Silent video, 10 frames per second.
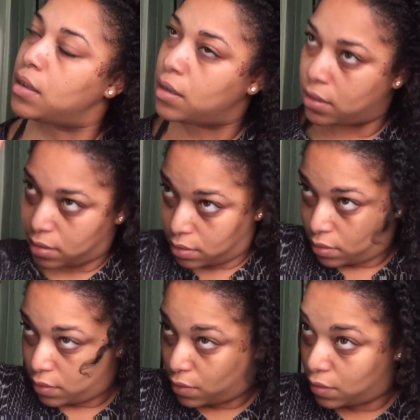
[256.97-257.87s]

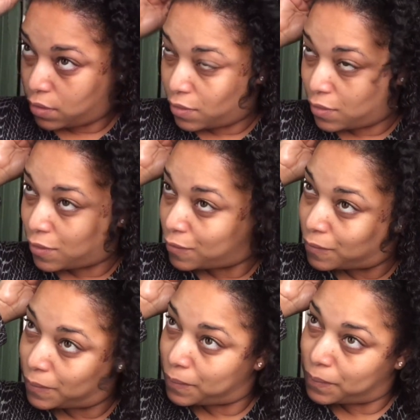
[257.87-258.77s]

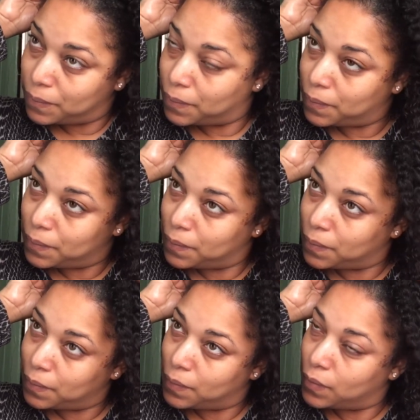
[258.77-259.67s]
(no one is talking)